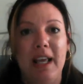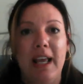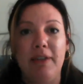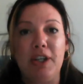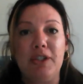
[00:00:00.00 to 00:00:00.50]

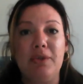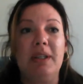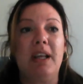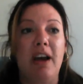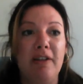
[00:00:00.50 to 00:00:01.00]
If you can do a
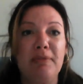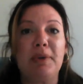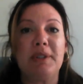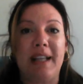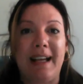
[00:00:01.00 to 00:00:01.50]
live
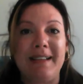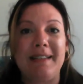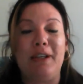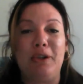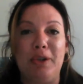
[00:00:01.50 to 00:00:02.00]
broadcast
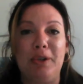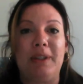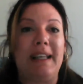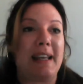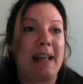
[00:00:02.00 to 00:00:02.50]
in Google
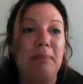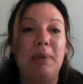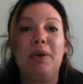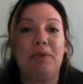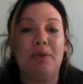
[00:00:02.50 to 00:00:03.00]
and it
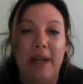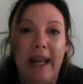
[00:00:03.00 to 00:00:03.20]
upload